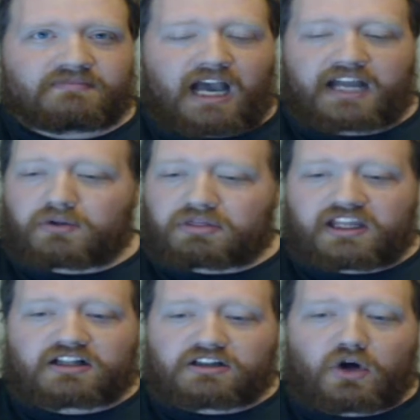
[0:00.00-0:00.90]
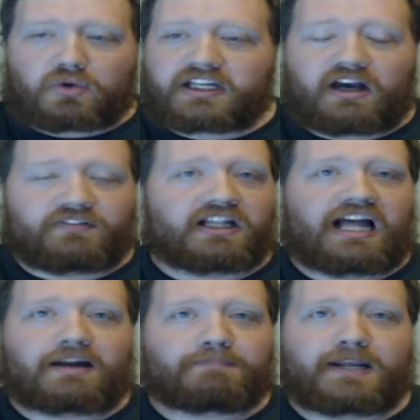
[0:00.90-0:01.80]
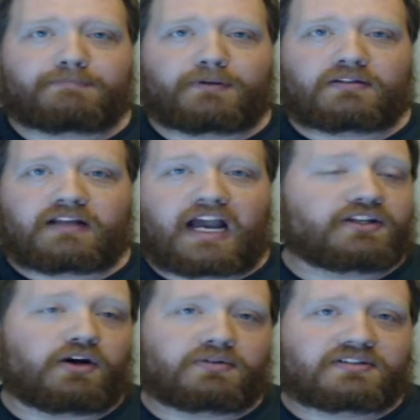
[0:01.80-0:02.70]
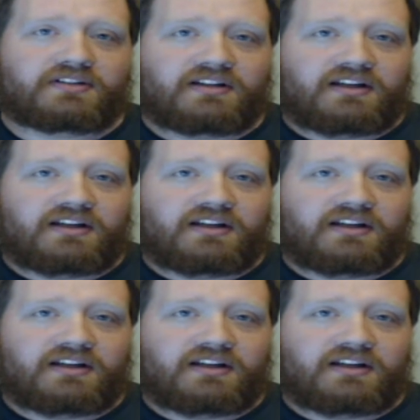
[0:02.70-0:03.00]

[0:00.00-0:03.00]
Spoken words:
I don't think lowly of a lot of people. I don't.